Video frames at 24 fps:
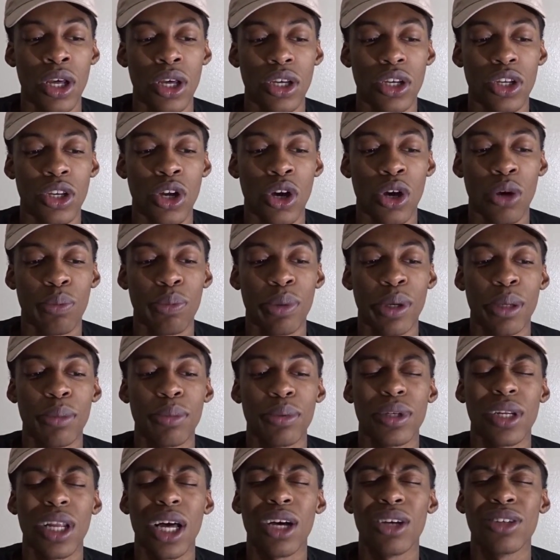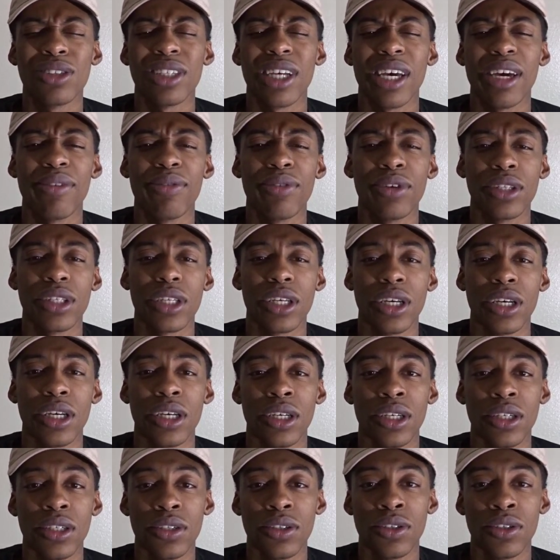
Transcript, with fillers: you know, people lost everything.